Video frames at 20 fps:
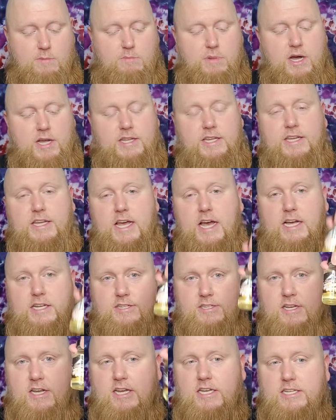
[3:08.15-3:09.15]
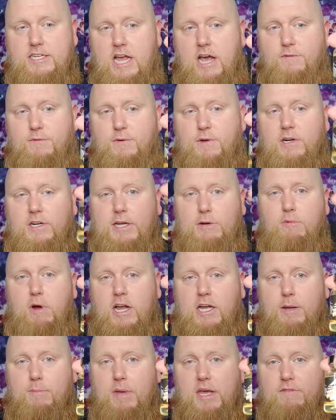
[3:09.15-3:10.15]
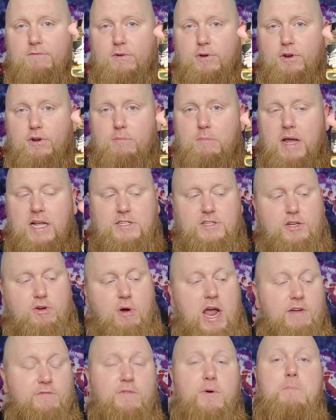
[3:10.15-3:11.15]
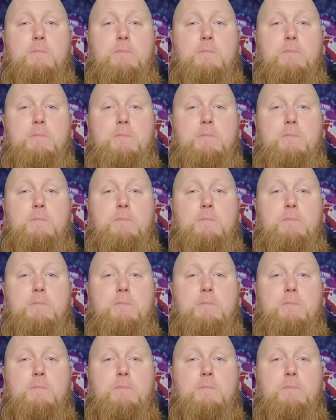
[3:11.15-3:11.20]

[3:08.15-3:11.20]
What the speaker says: But yes, definitely recommend Voodoo Menscraft.